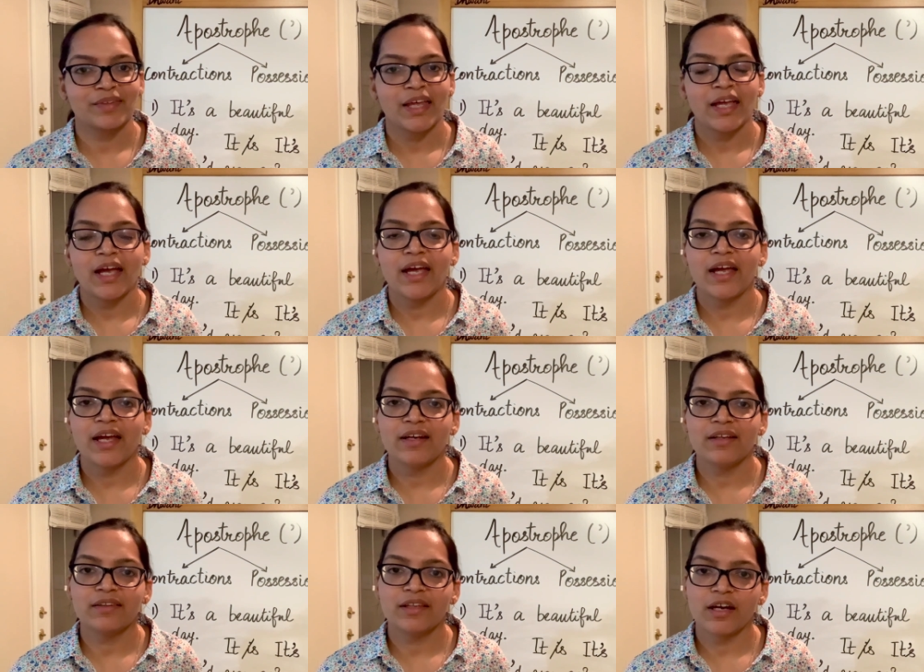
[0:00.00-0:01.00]
And
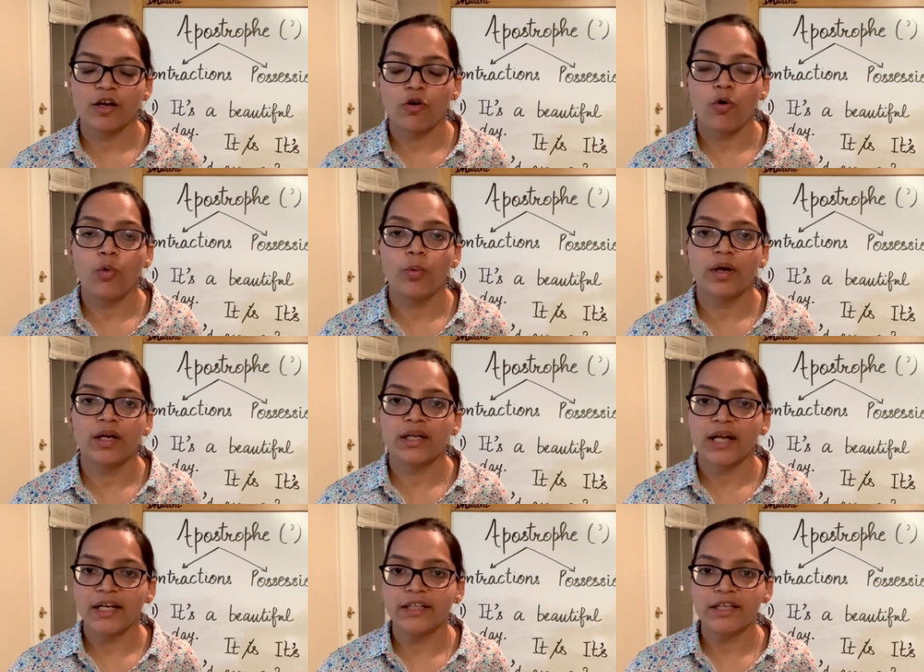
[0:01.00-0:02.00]
there are over
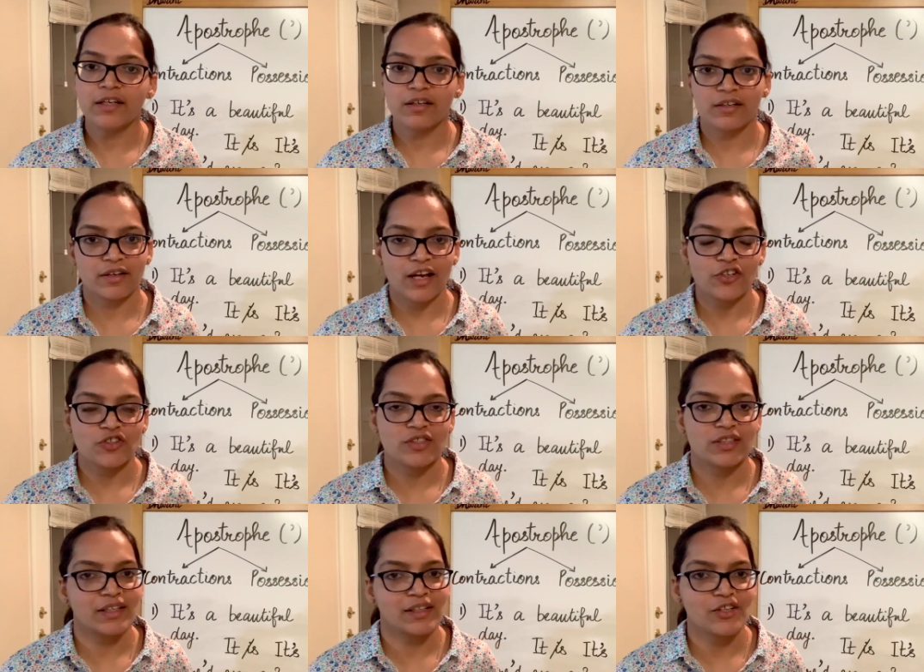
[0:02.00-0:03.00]
90 contractions in
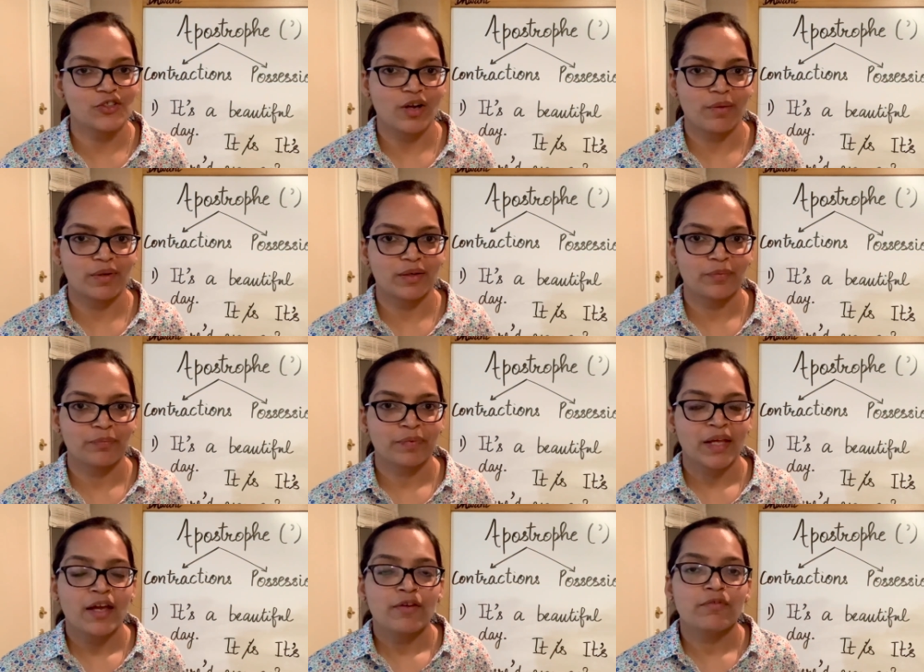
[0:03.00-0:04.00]
English grammar,
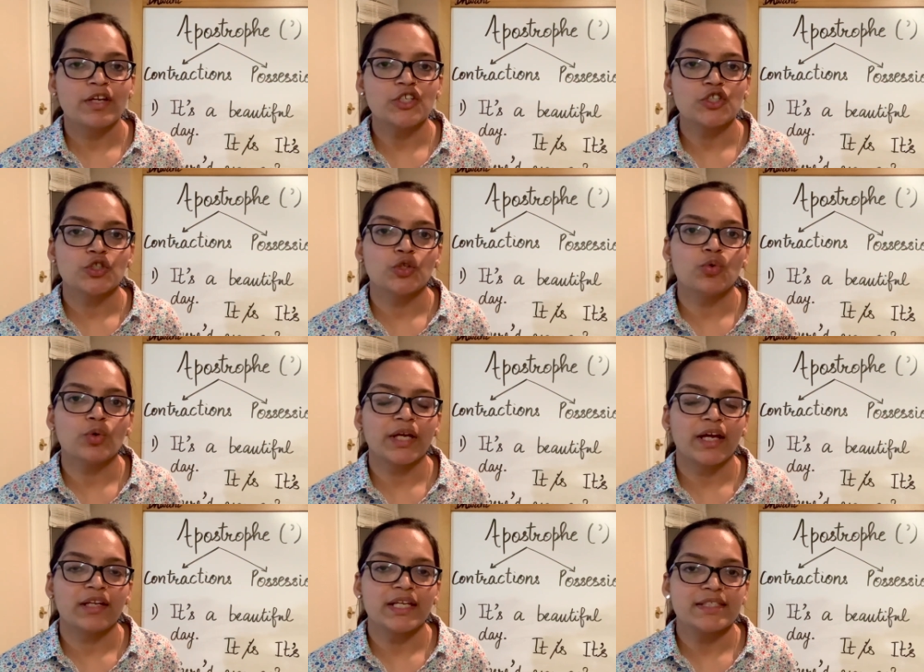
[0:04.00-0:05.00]
which you can
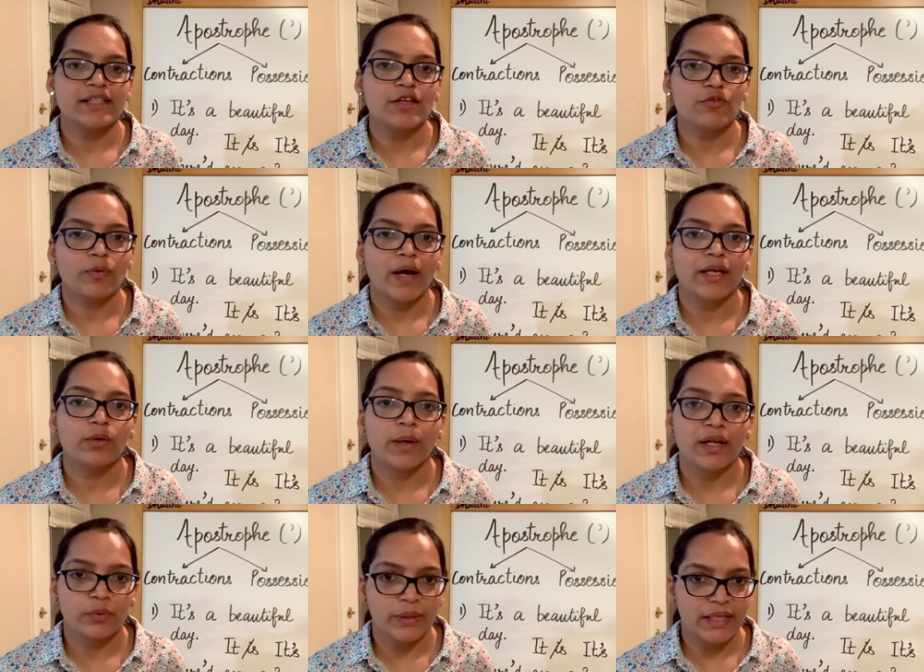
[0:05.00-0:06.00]
easily find while
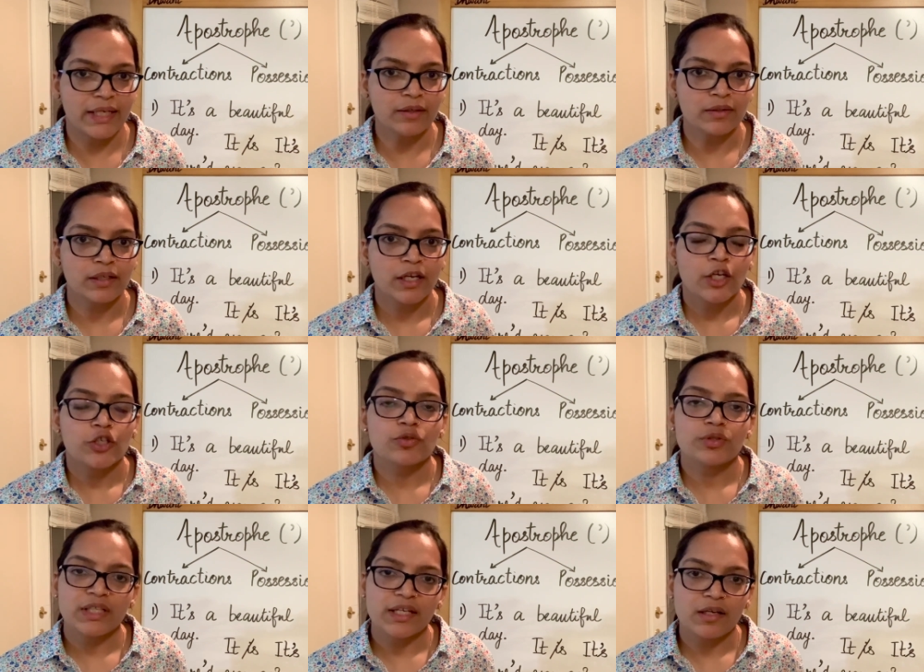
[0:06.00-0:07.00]
reading. You see
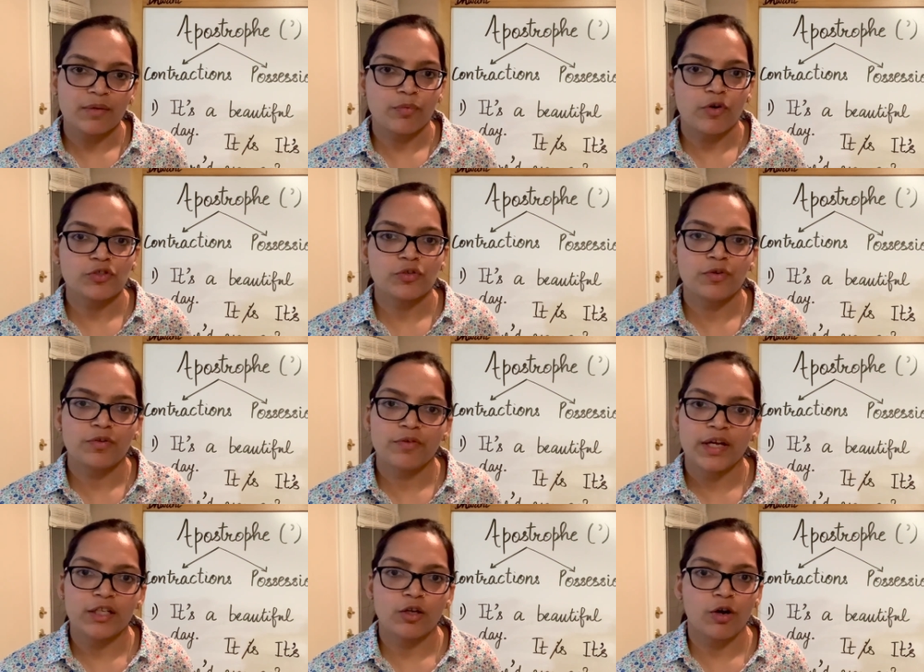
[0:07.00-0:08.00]
an apostrophe very
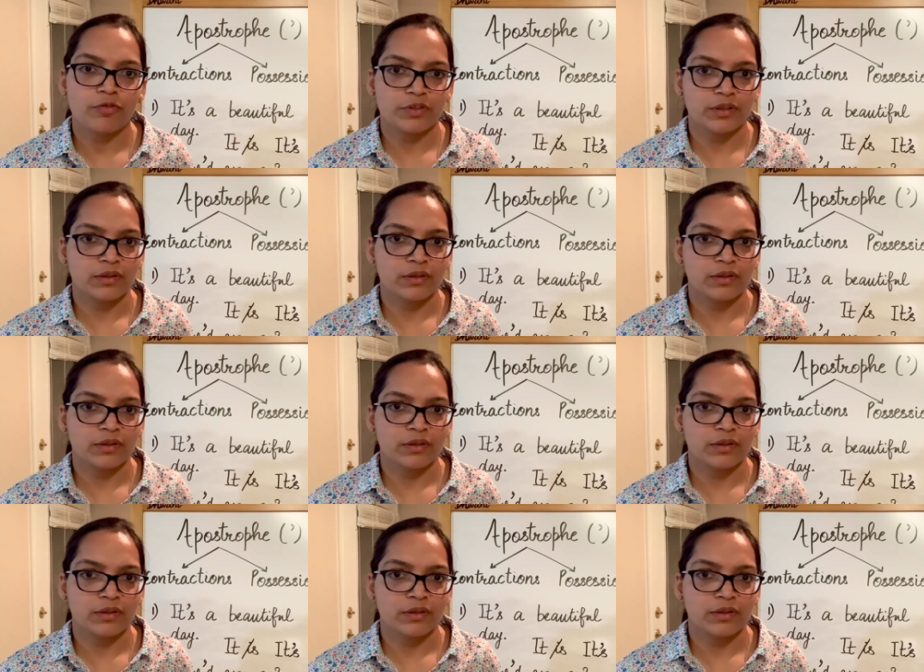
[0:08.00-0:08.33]
often,